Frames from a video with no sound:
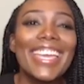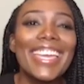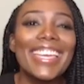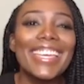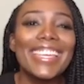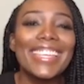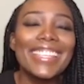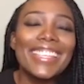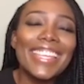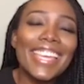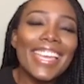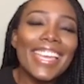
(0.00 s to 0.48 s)

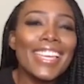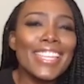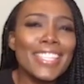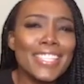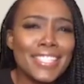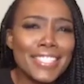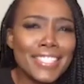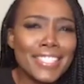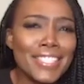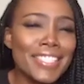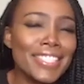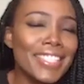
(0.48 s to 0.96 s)
course I do.
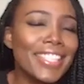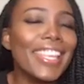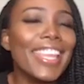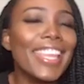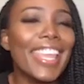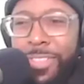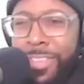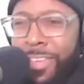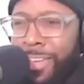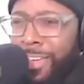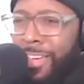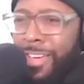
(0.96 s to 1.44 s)
Yeah. do
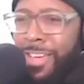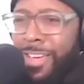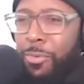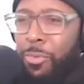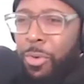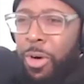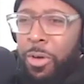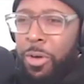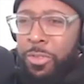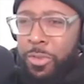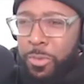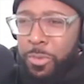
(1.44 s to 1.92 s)
okay. I,
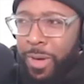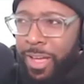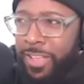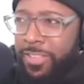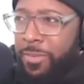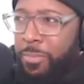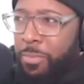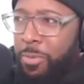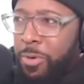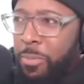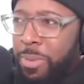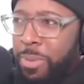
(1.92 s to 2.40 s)
what do
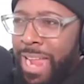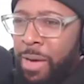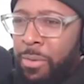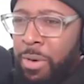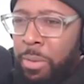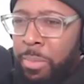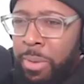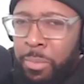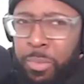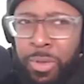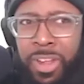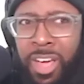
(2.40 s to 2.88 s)
I support
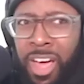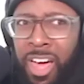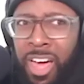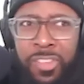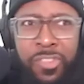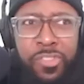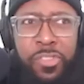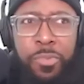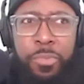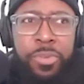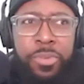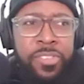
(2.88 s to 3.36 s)
black women? One
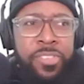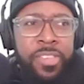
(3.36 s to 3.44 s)
hundred.